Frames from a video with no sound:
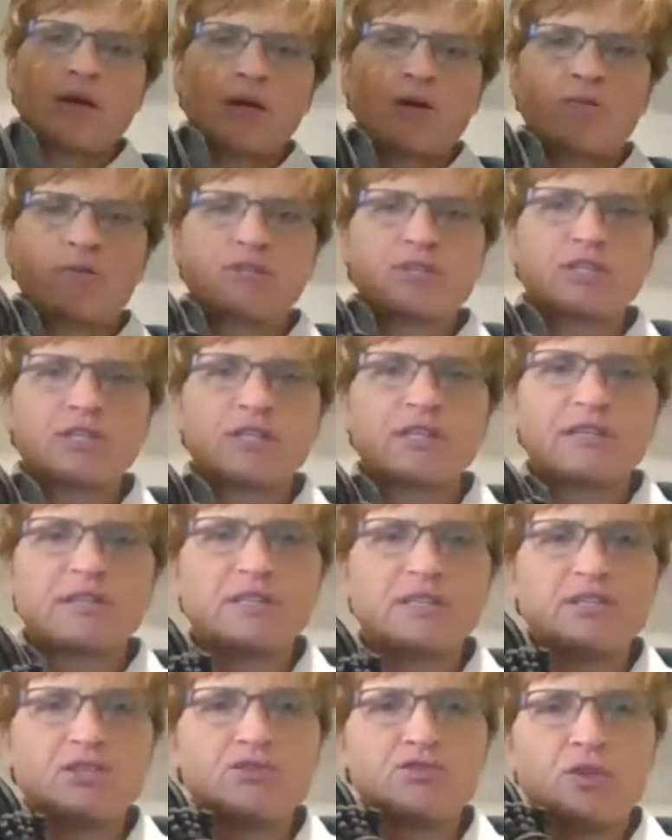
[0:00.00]
Originally,
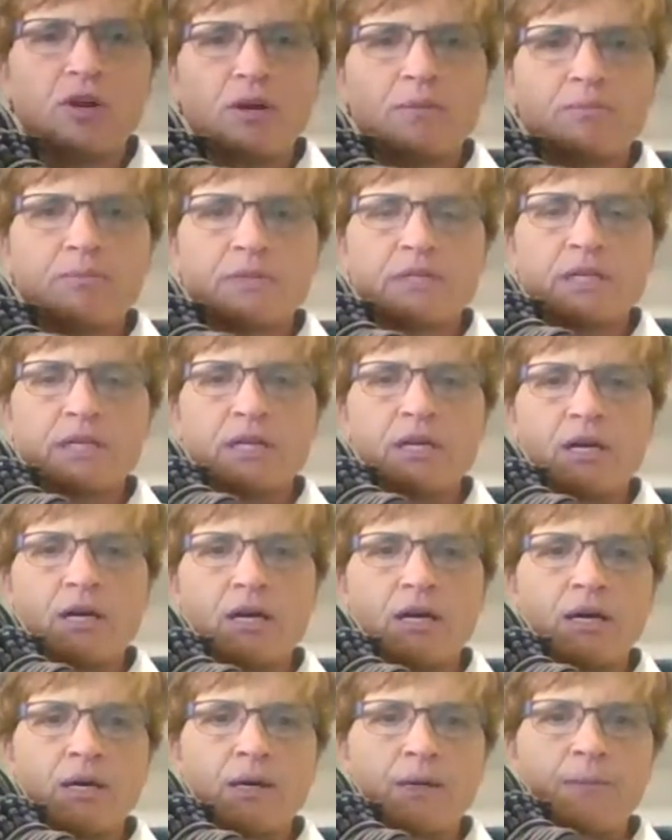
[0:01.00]
these drums
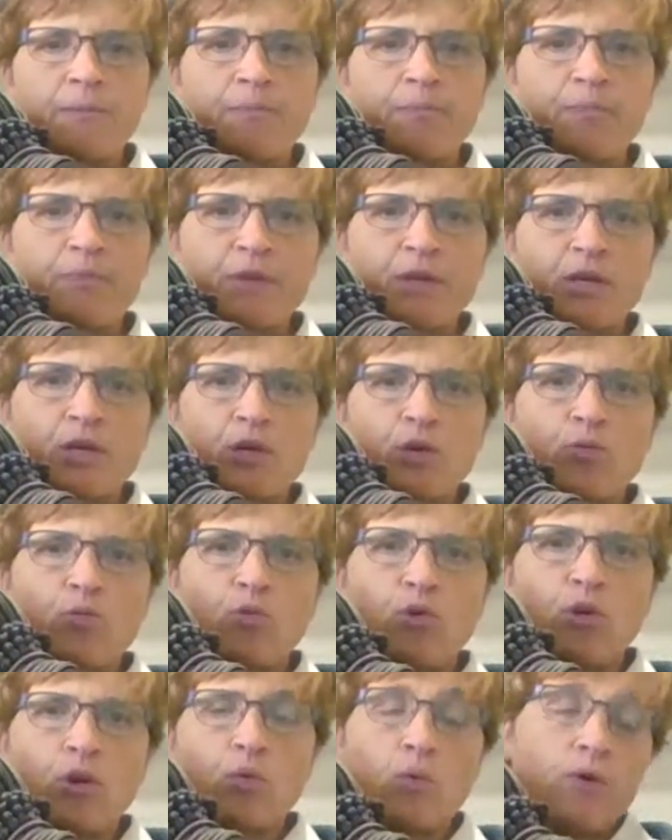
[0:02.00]

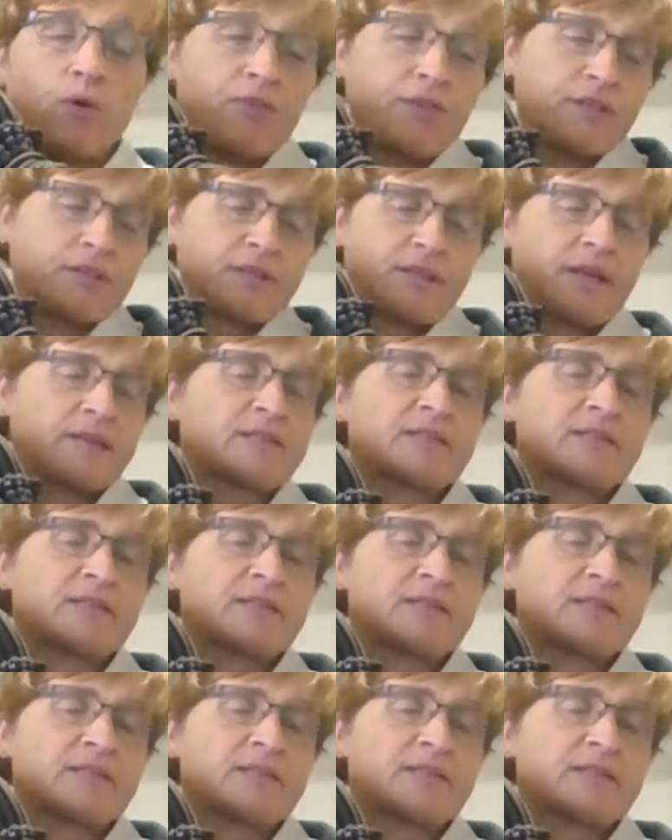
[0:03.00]
they